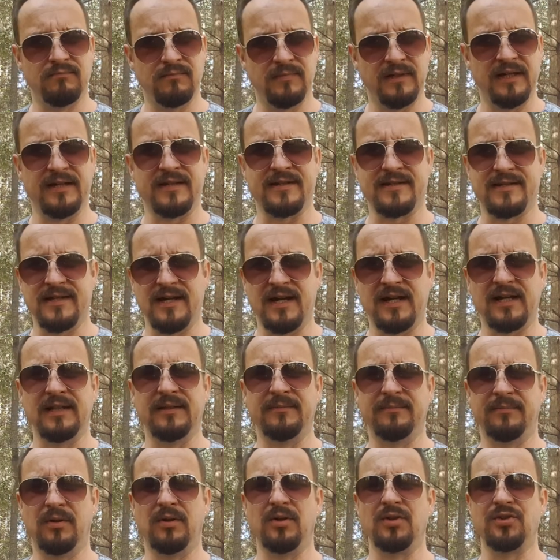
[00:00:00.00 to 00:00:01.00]

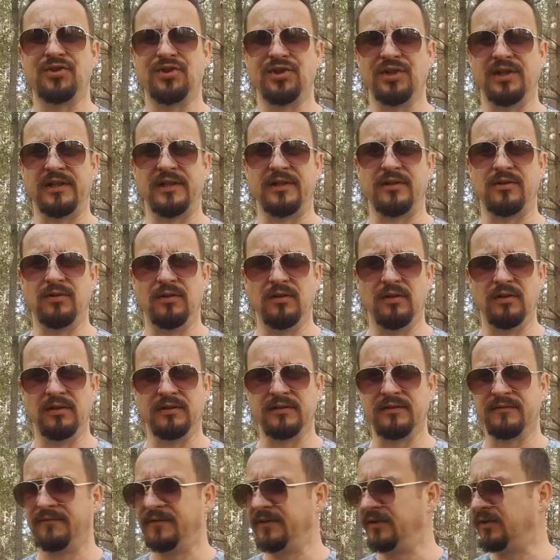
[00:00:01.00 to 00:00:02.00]
exactly bone chilling
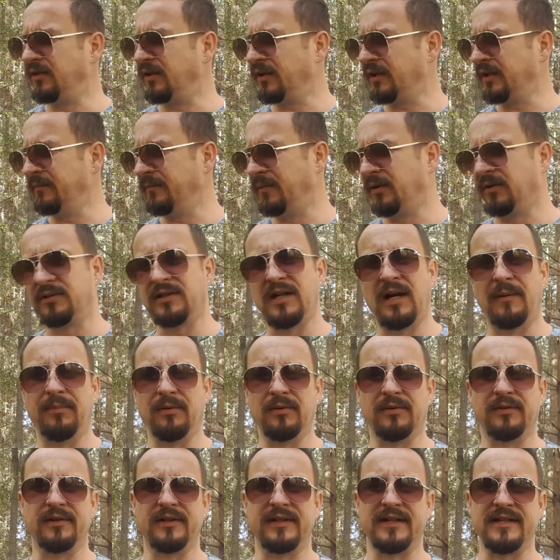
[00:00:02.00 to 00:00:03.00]
cold. We're talking about
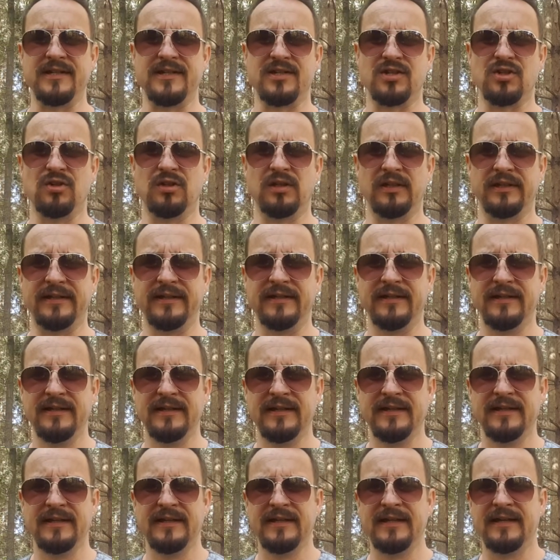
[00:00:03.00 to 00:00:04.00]
couple degrees only,
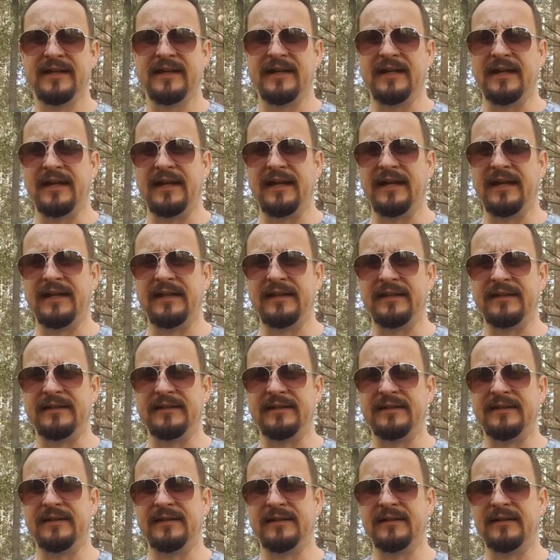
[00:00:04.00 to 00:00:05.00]

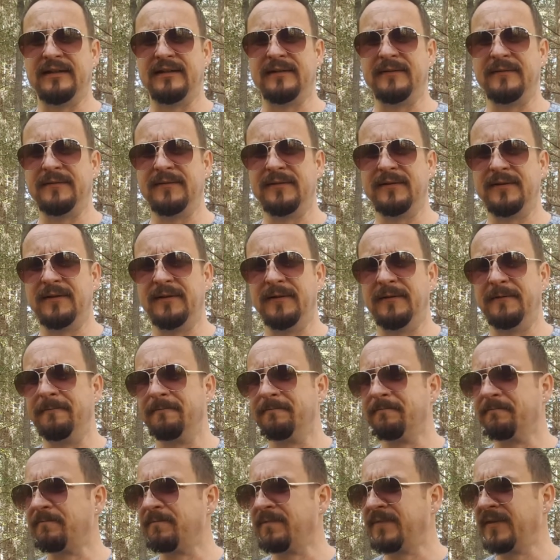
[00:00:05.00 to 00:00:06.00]
and you know
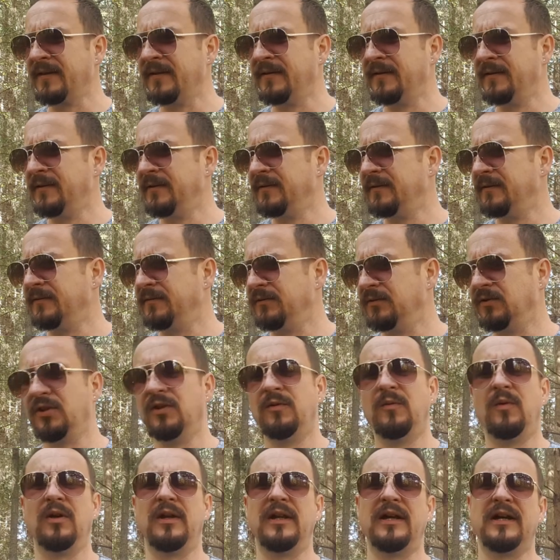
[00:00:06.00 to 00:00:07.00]
you
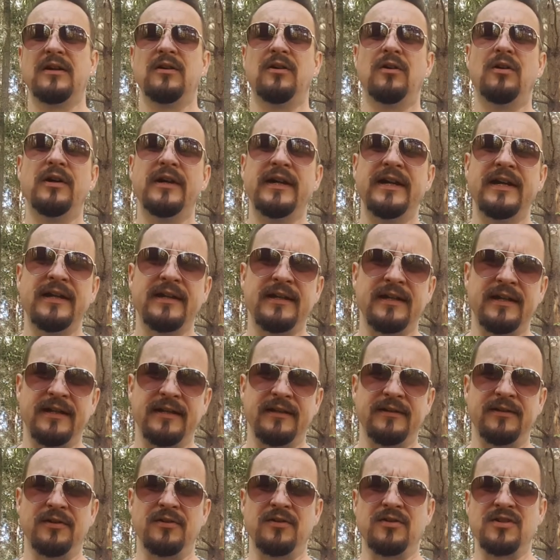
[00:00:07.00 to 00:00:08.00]
don't want to go in
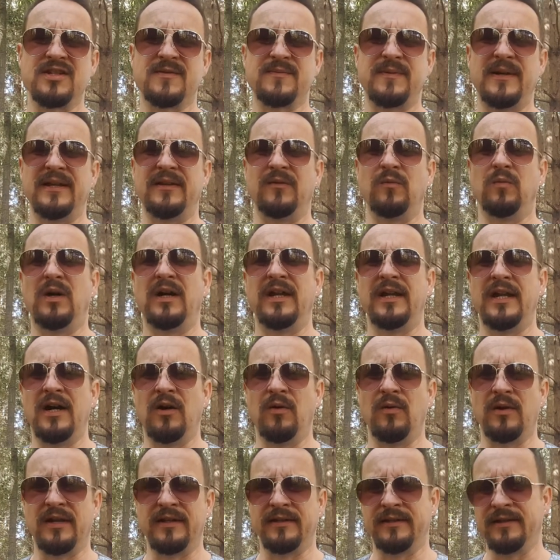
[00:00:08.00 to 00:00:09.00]
and you know spend one
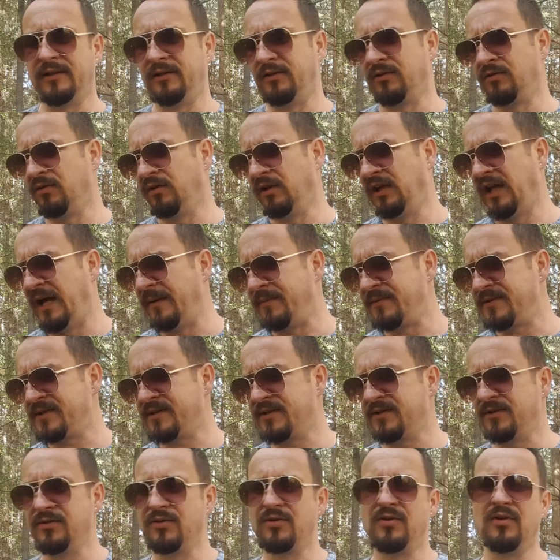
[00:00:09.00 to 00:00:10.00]
hour until you
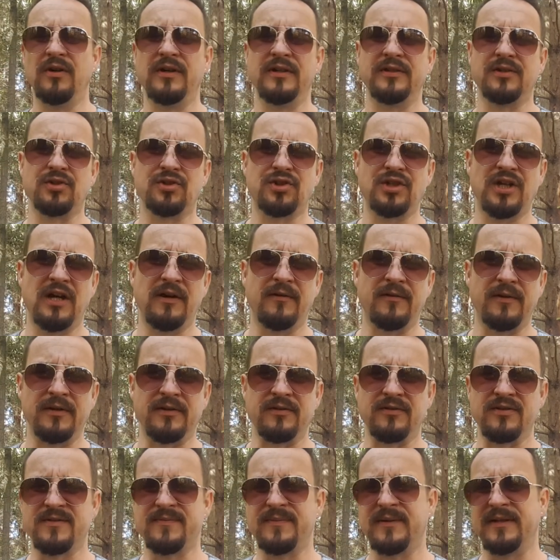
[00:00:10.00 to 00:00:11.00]
collapse. You go in the shower
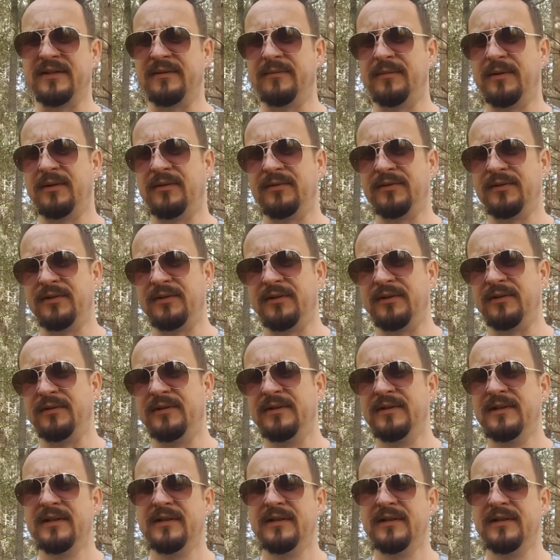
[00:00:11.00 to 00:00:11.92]
and you spend about you know